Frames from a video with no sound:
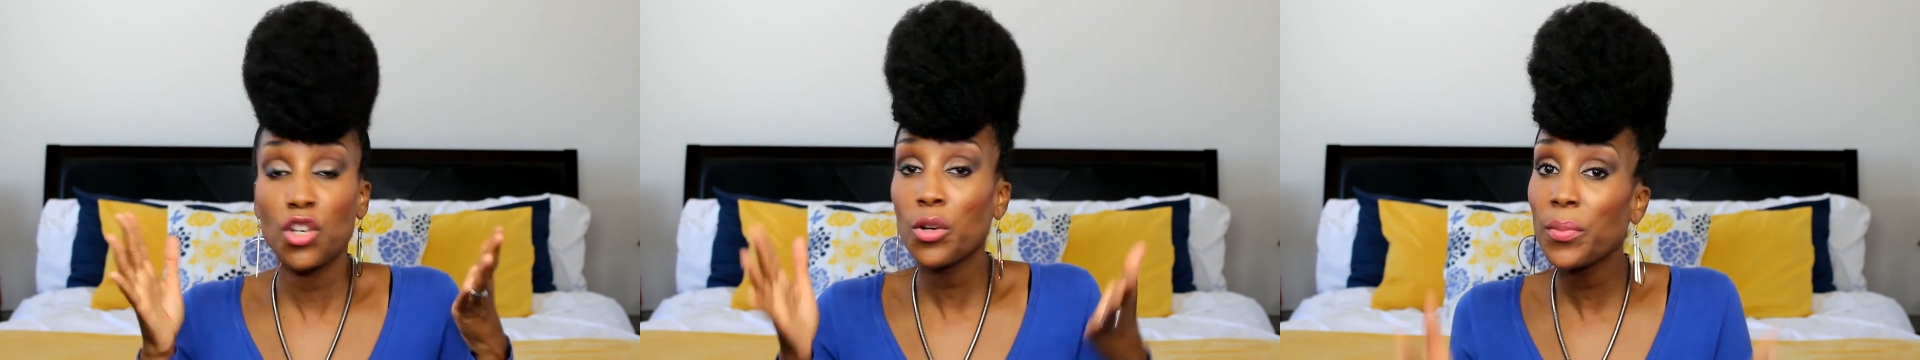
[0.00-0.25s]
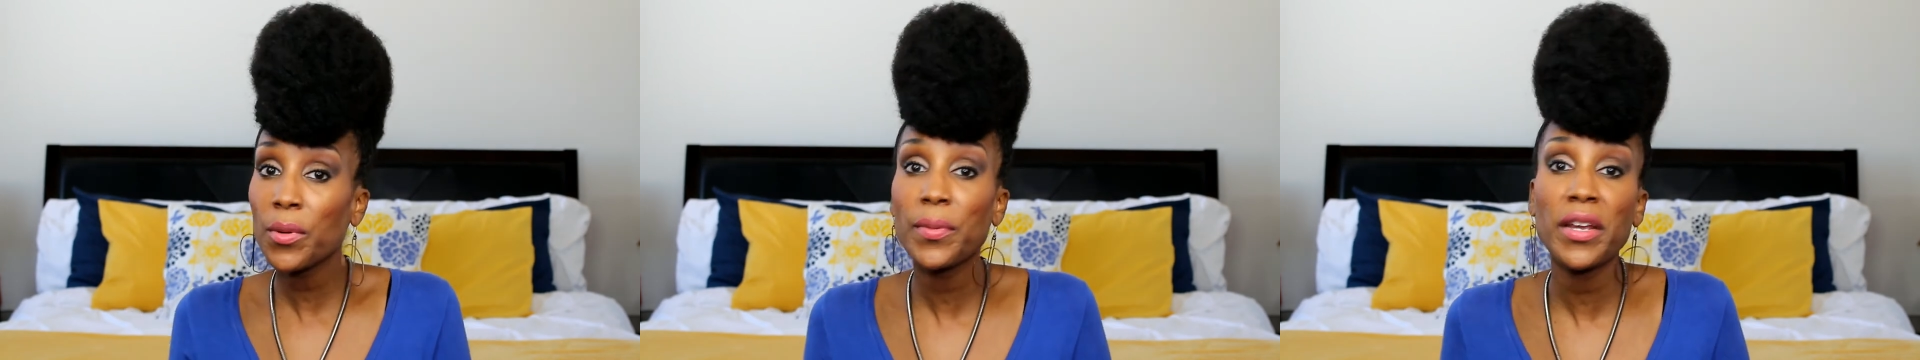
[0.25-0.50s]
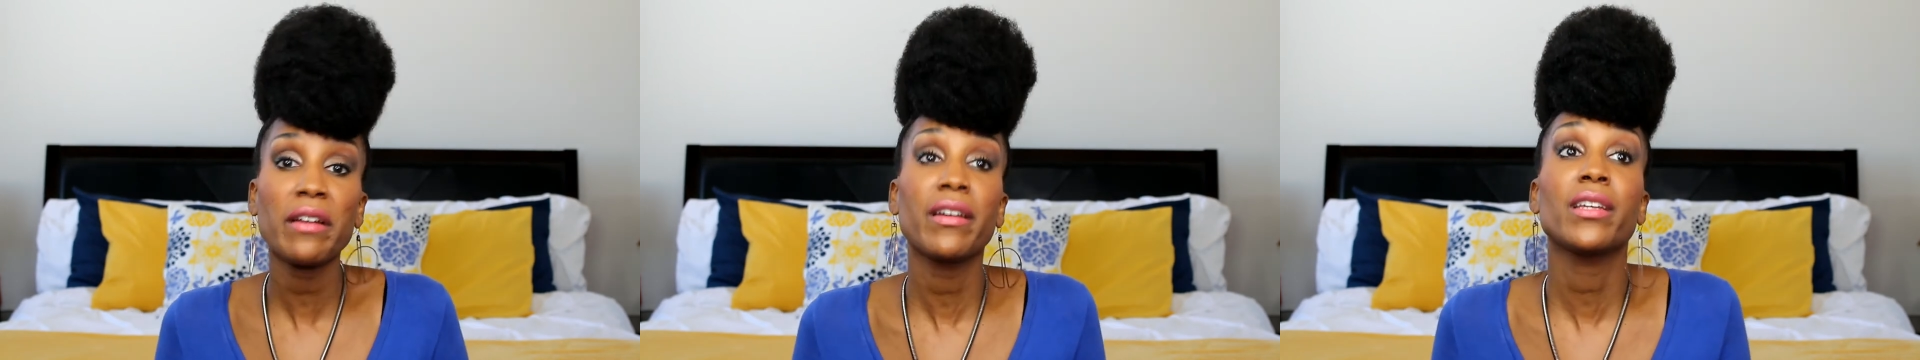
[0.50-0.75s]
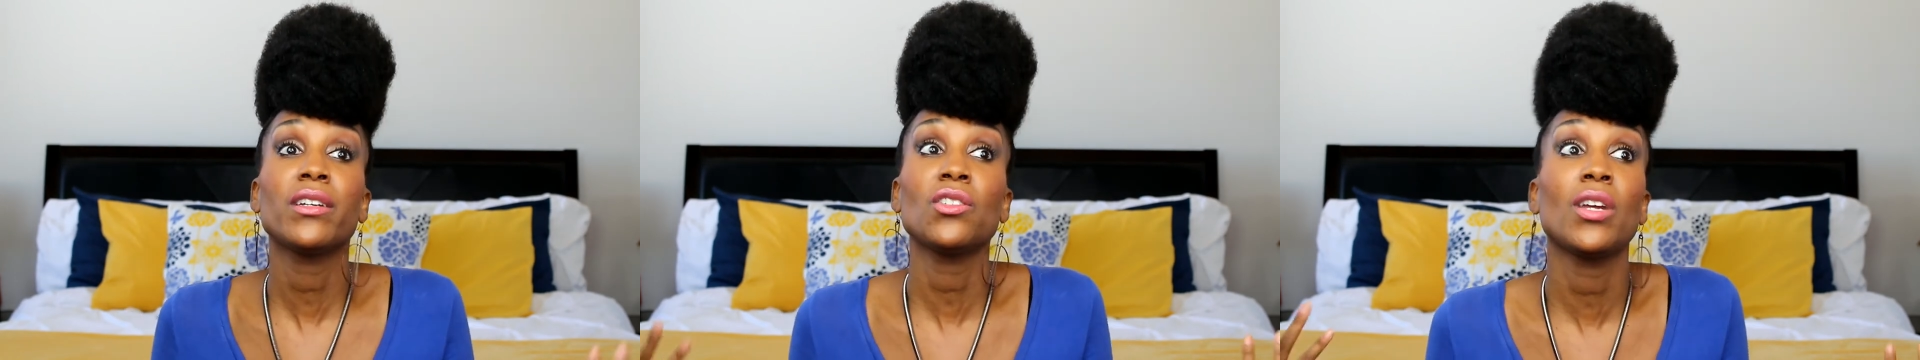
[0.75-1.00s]
you're
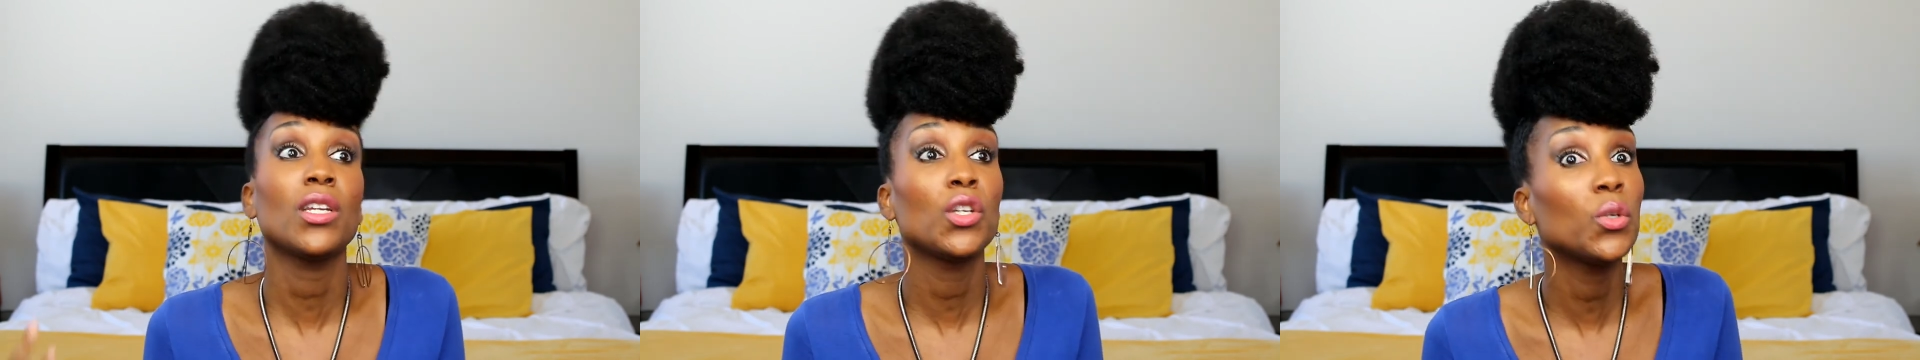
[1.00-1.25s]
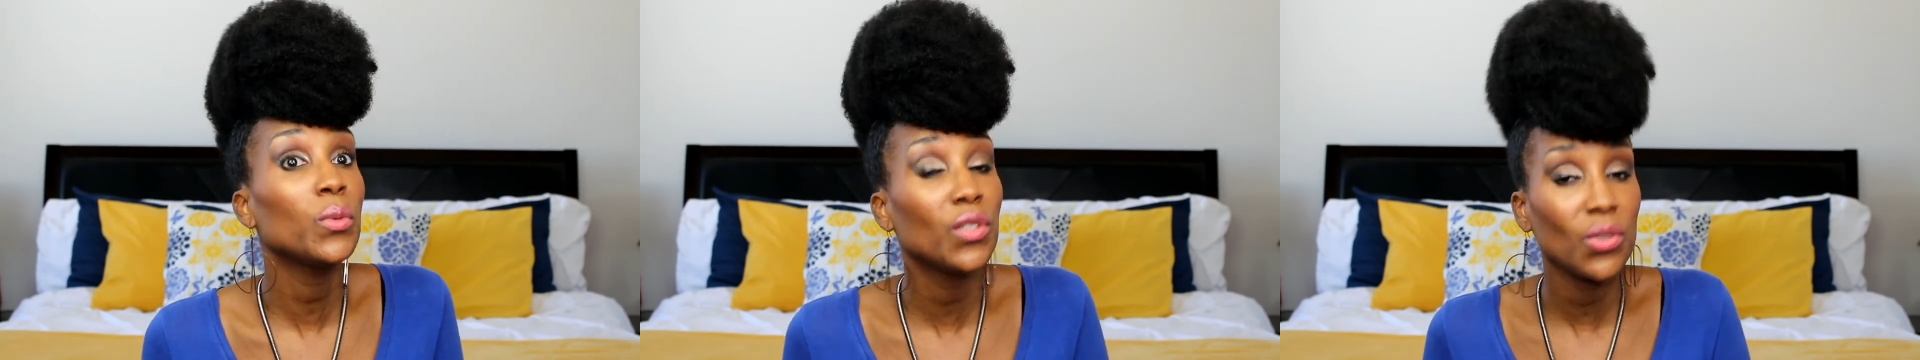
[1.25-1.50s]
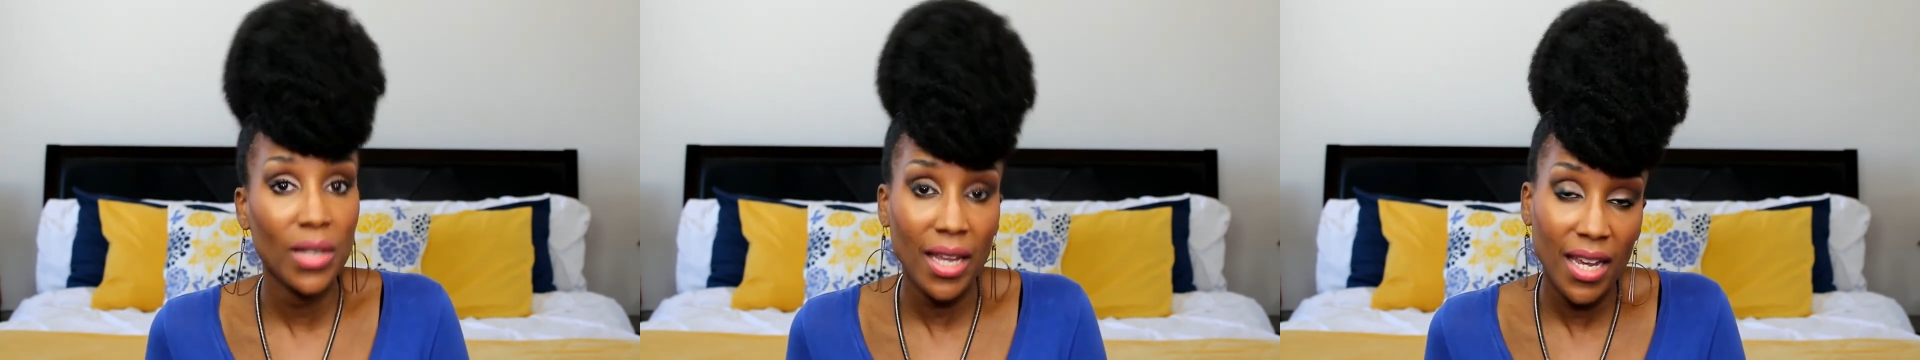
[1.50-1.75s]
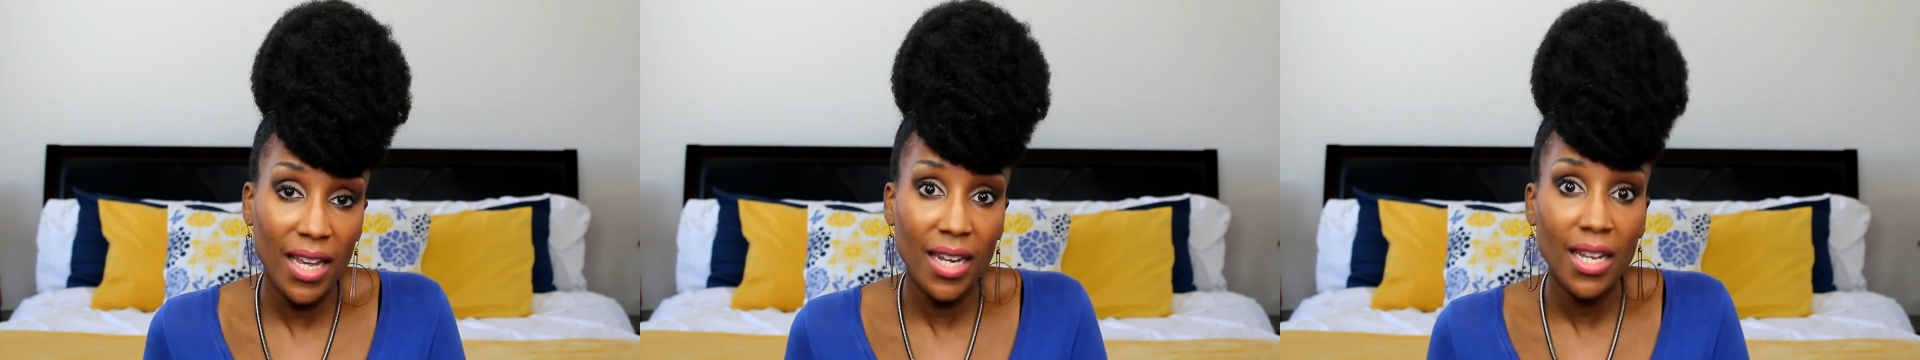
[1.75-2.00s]
preparing, you're trying to do what you
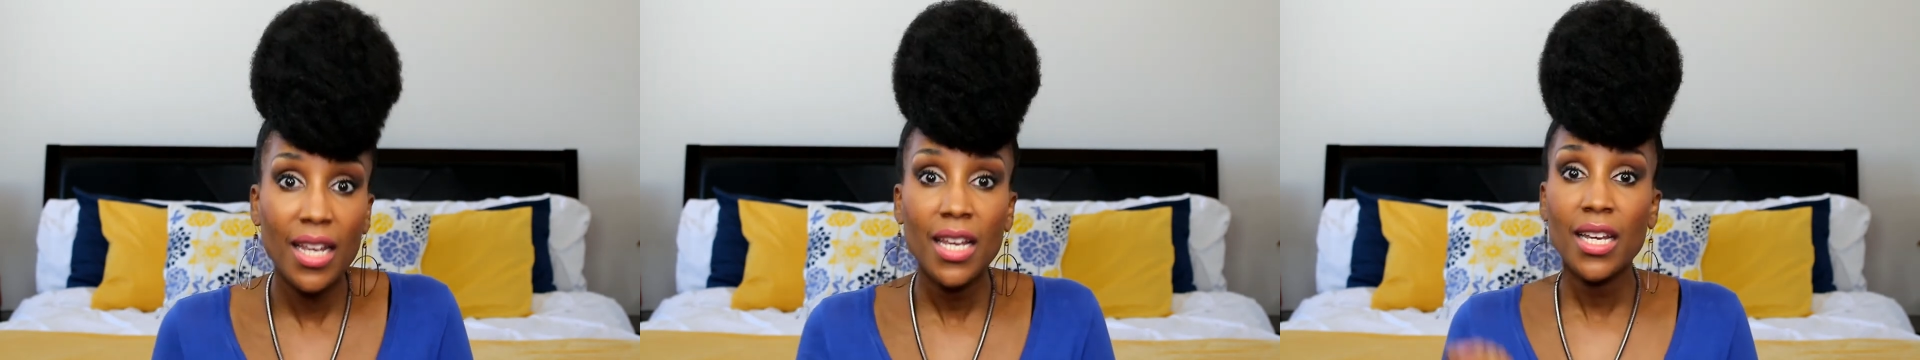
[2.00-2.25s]
can